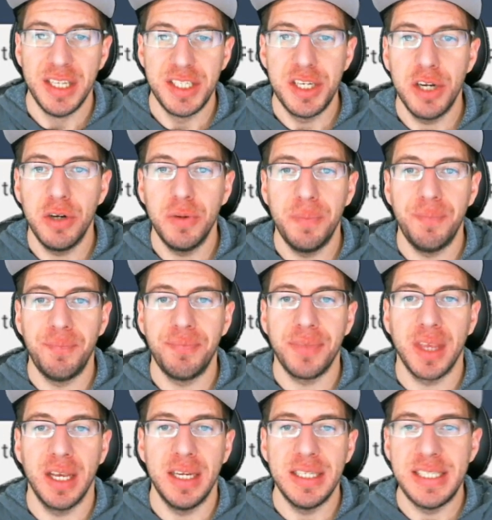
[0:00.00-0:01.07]
So
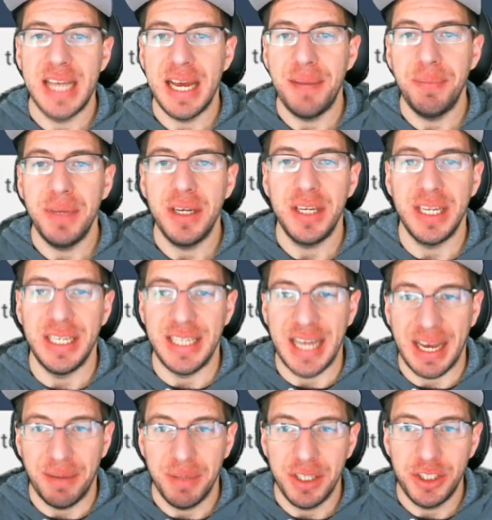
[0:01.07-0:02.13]
10 million
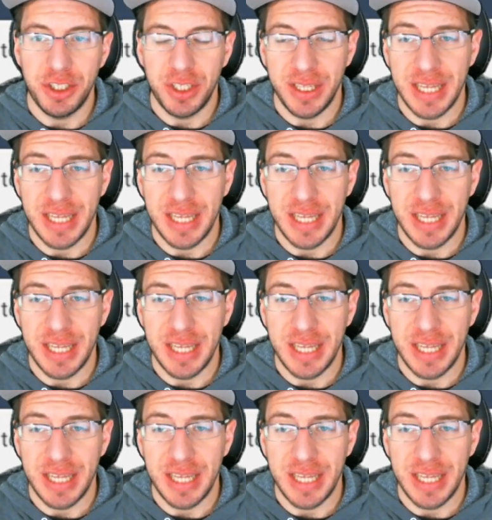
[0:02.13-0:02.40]
damage,